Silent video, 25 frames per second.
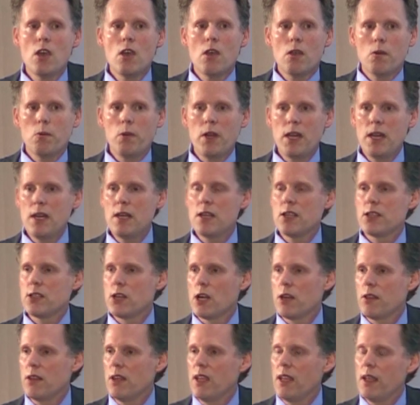we need to
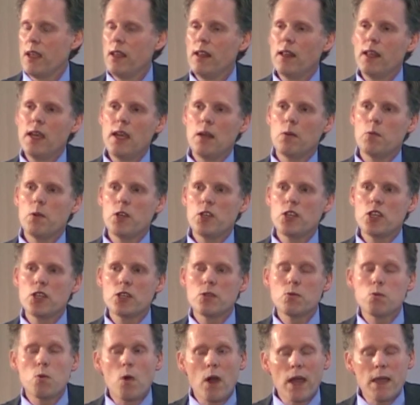start thinking lean, which
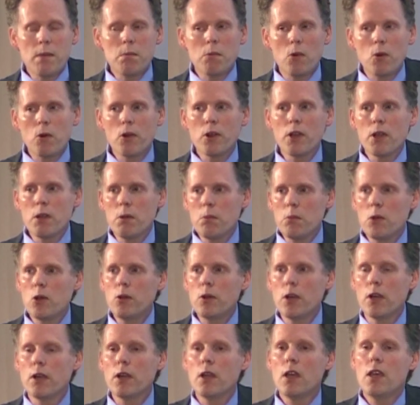is why more and
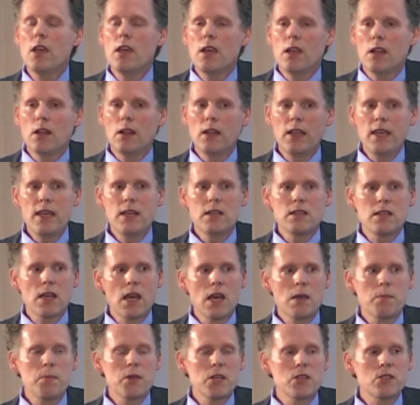more lean
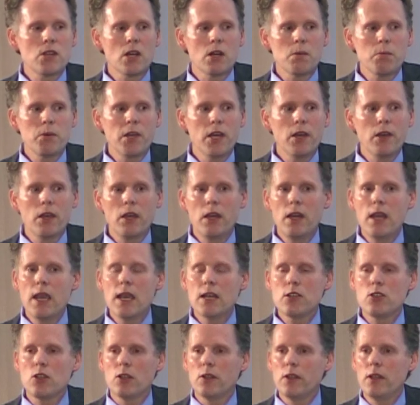topics are appearing in
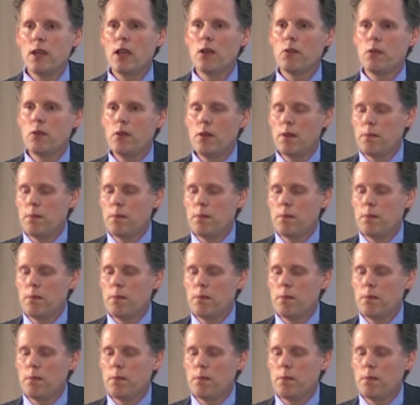Agile. Now,